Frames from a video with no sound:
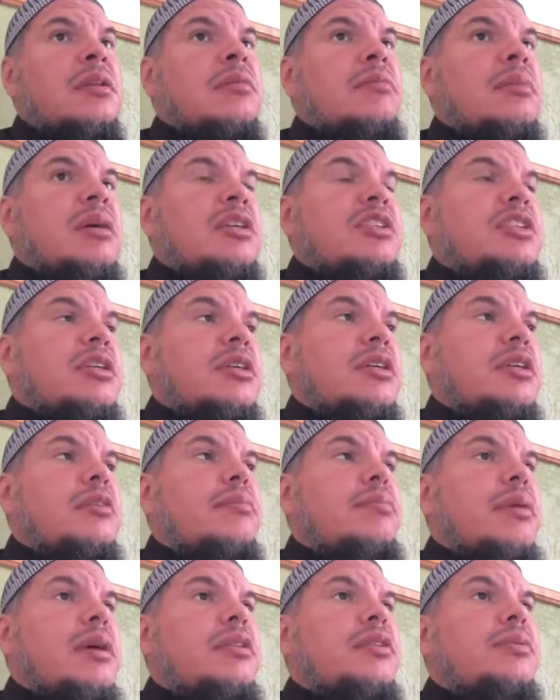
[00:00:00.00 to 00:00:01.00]
by Sheikh Al
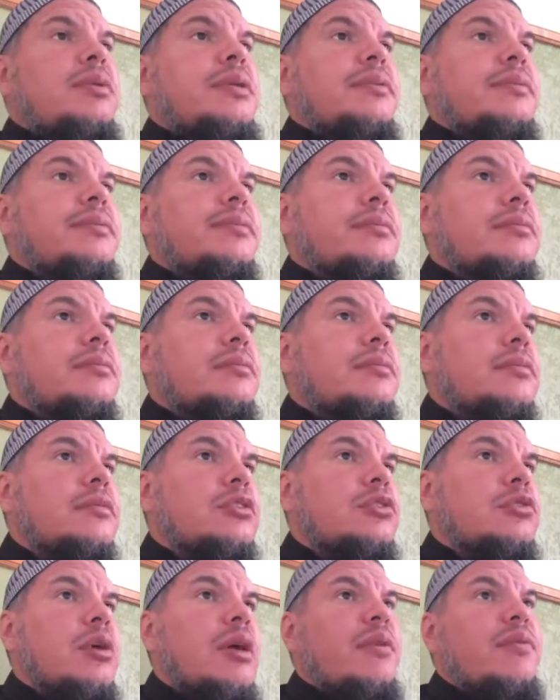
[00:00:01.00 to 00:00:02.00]
Badawi.
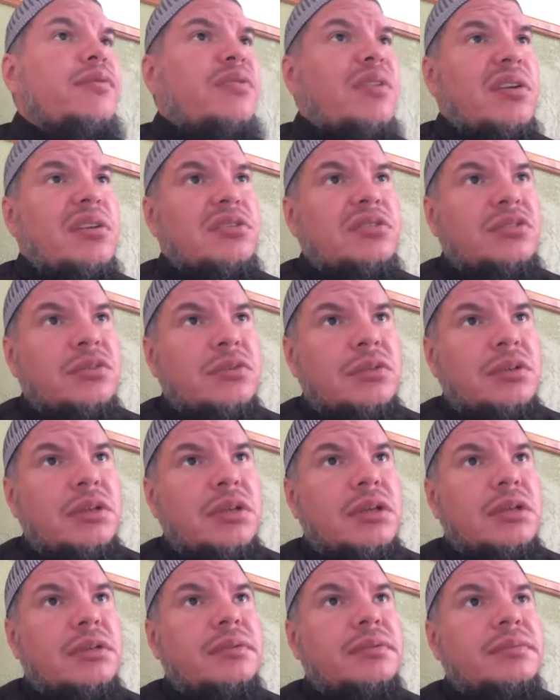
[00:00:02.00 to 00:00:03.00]
You have Fiqh Al
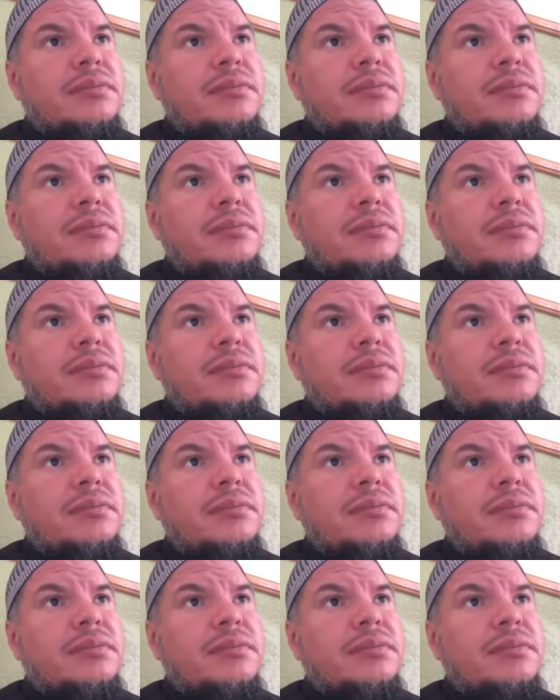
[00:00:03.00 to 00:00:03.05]
Sunnah.